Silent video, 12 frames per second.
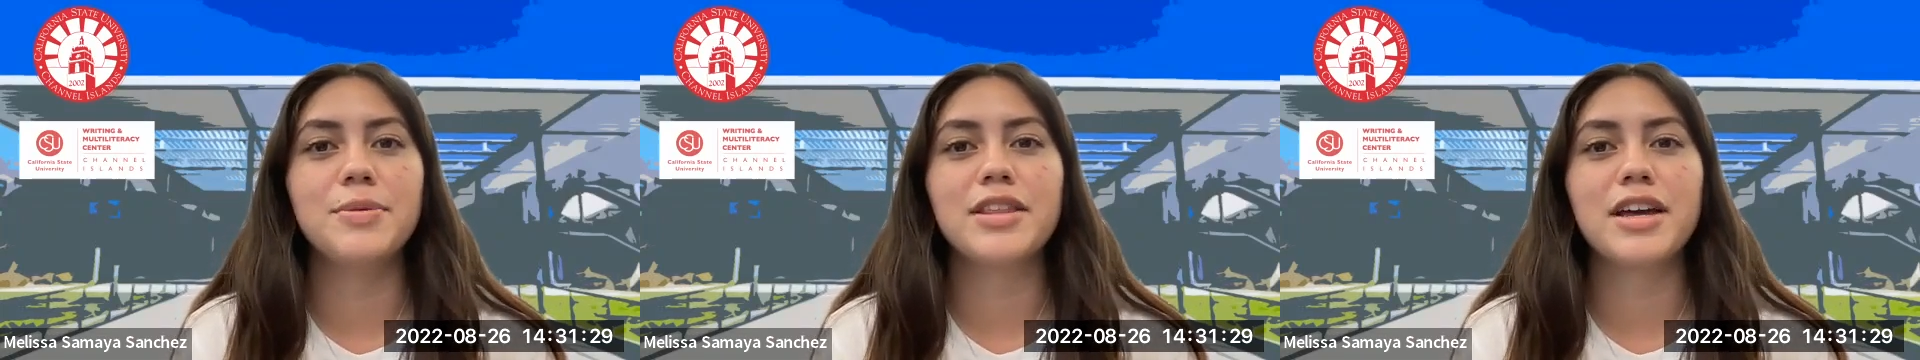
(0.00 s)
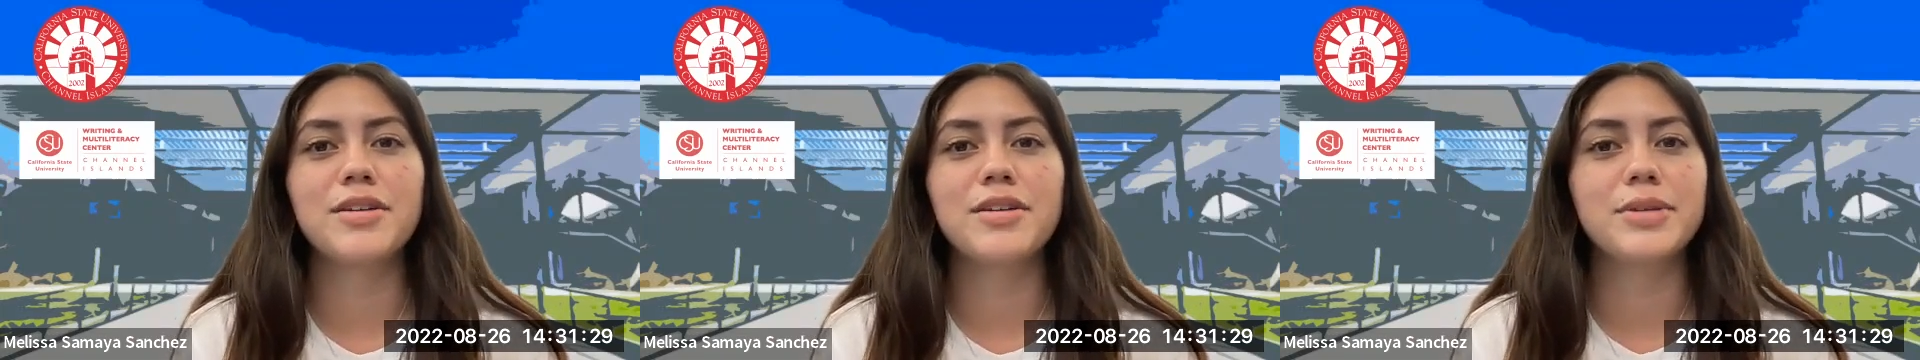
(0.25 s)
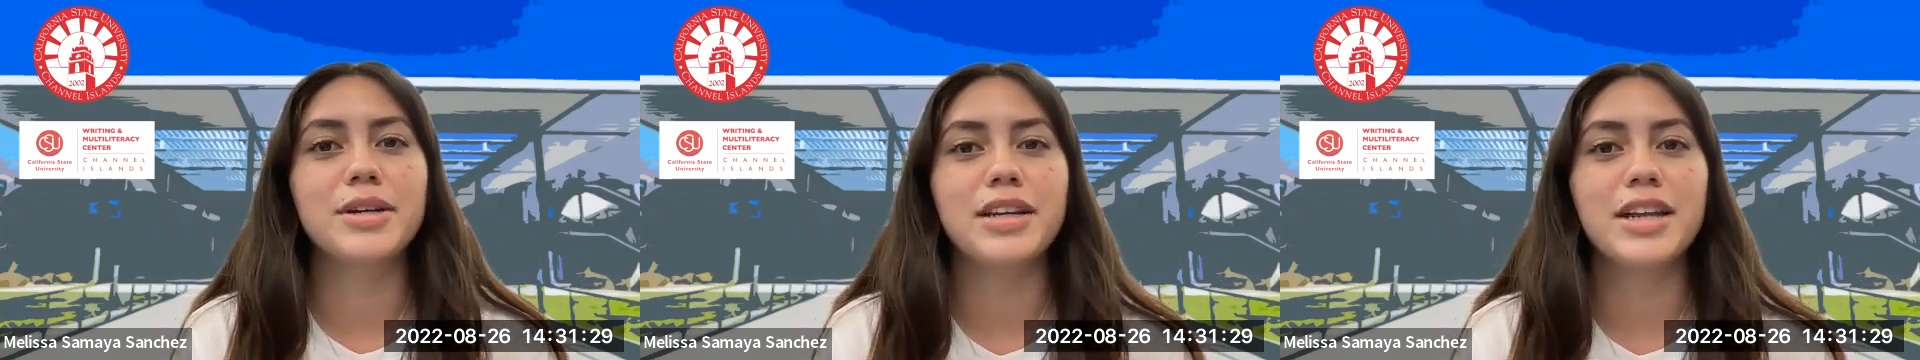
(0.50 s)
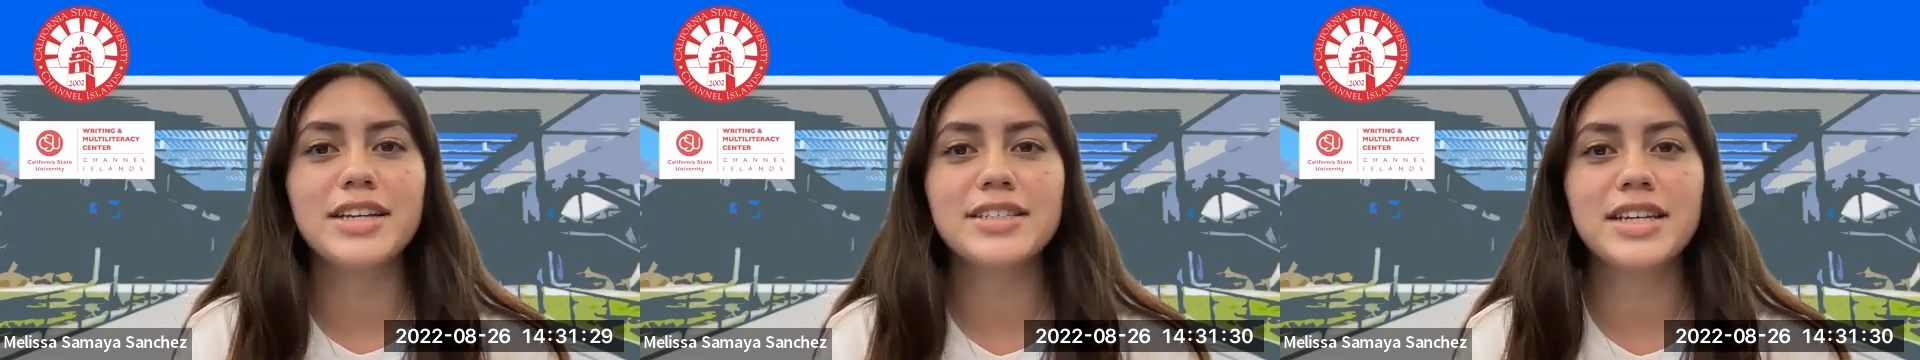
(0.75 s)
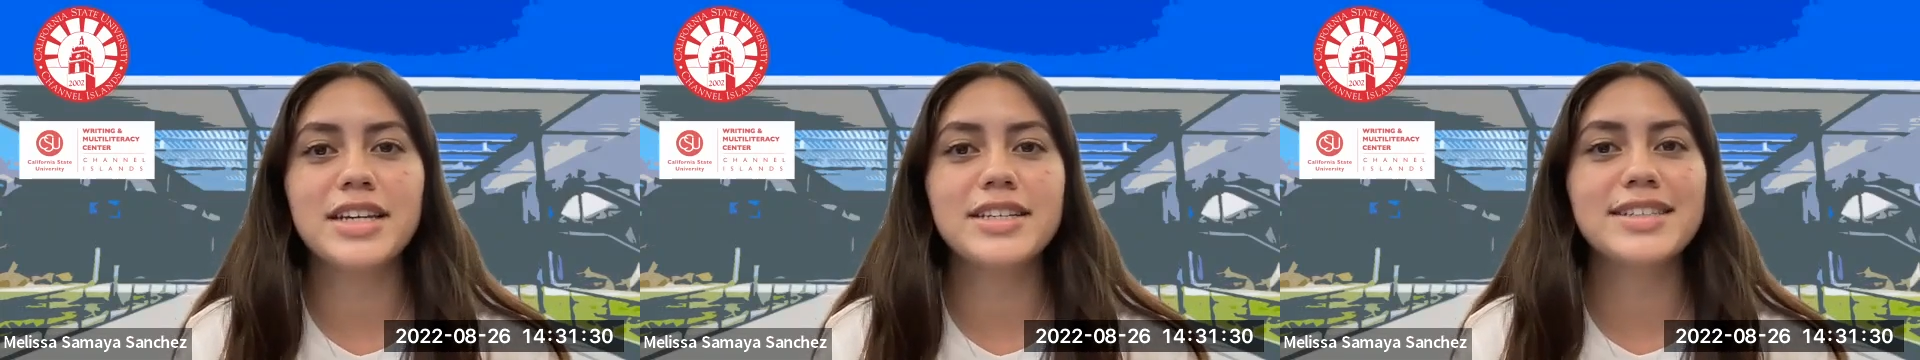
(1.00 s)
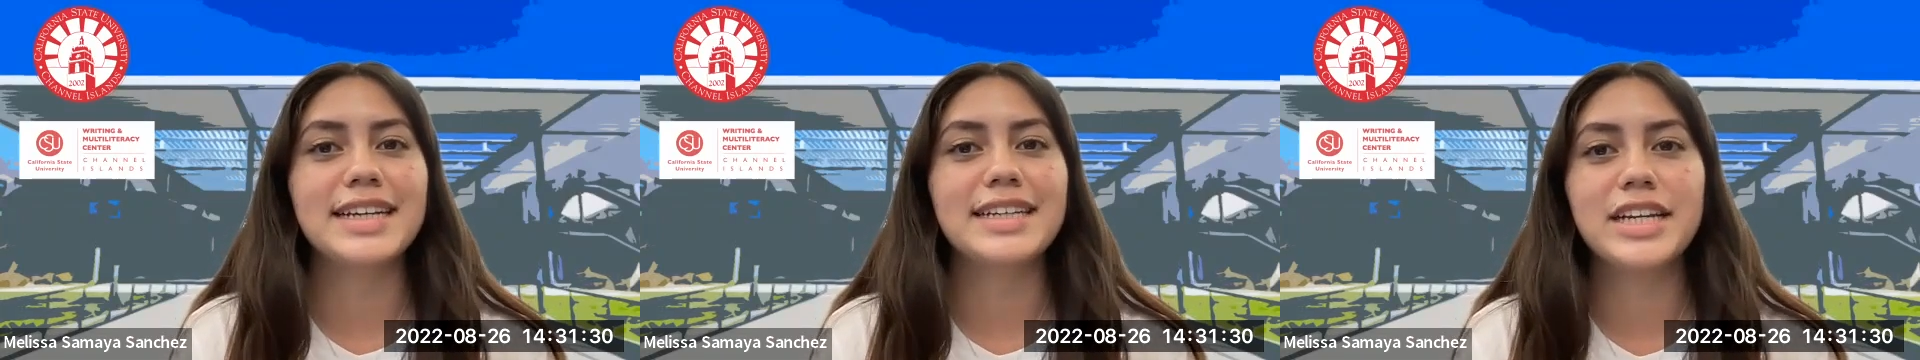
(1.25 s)
with either written
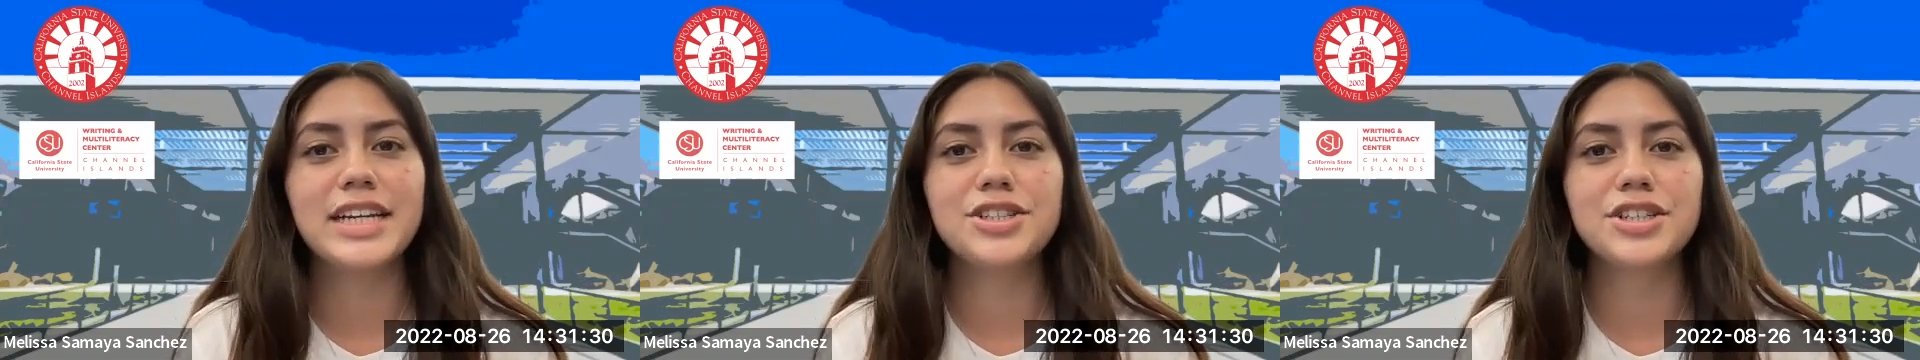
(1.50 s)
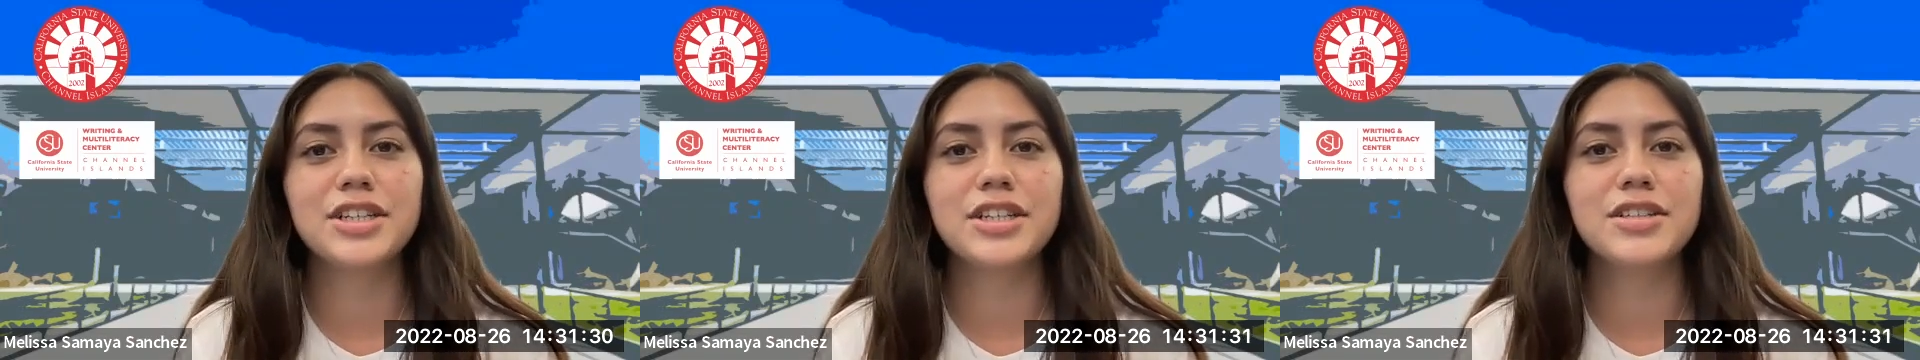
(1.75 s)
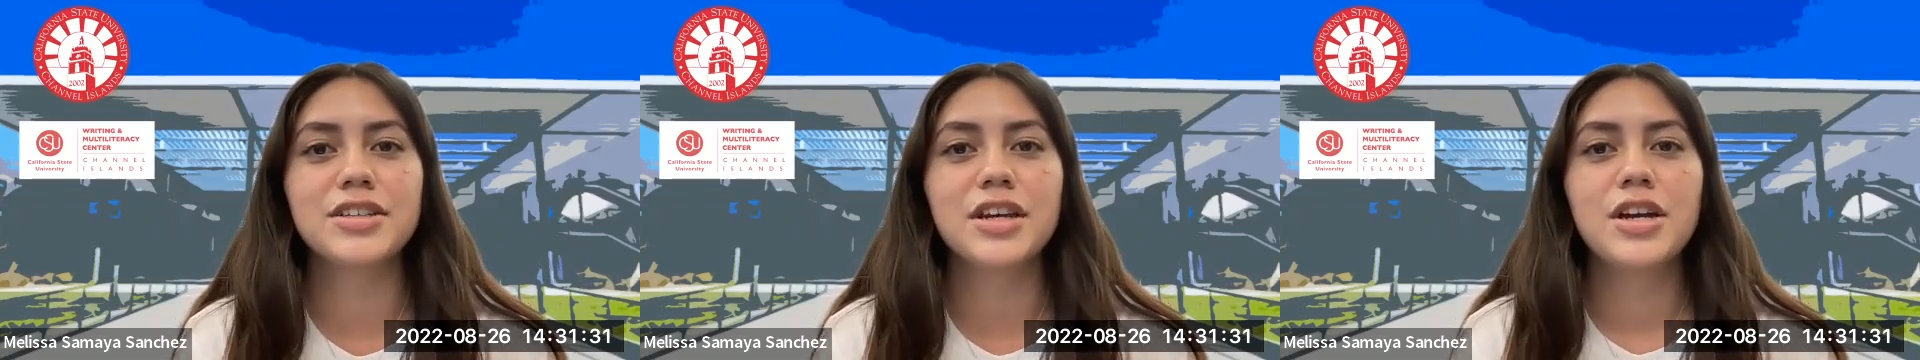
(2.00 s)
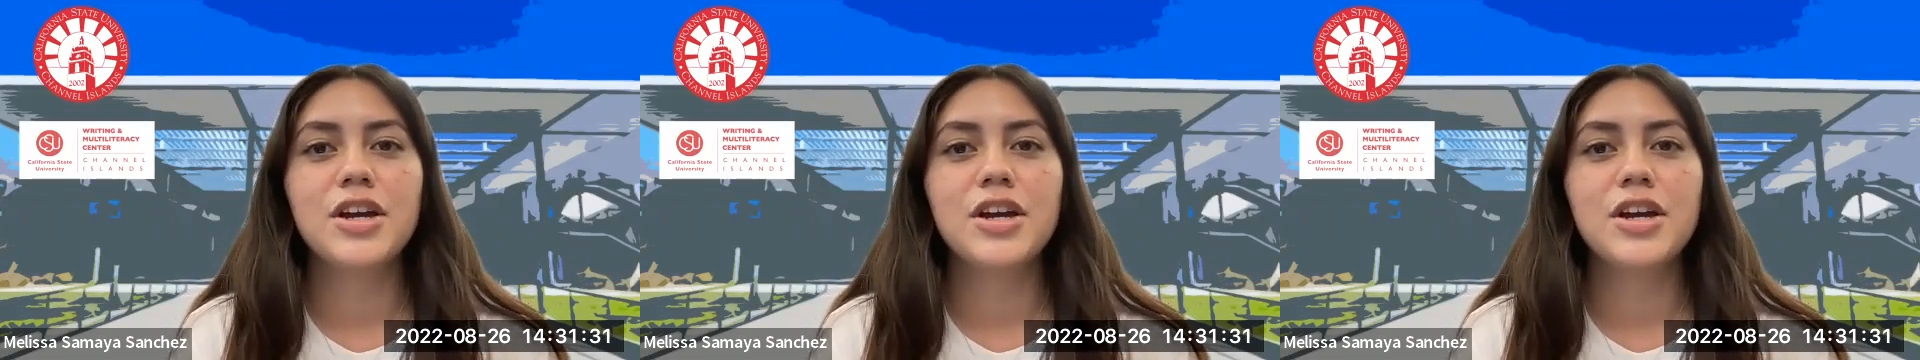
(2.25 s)
essays, citations,